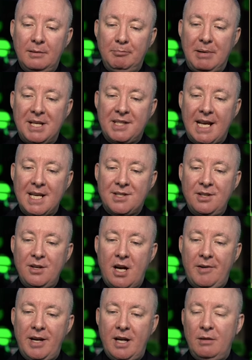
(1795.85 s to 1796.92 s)
Best case
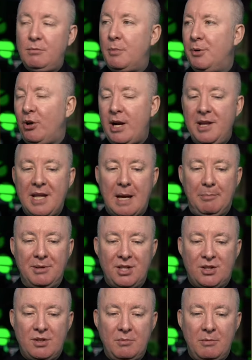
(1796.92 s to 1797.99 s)
scenario, well, we're not in that
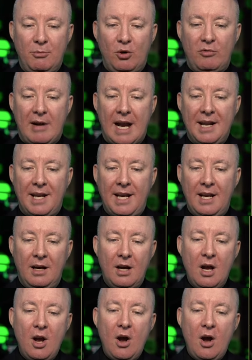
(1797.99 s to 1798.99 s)
position. We're more around here.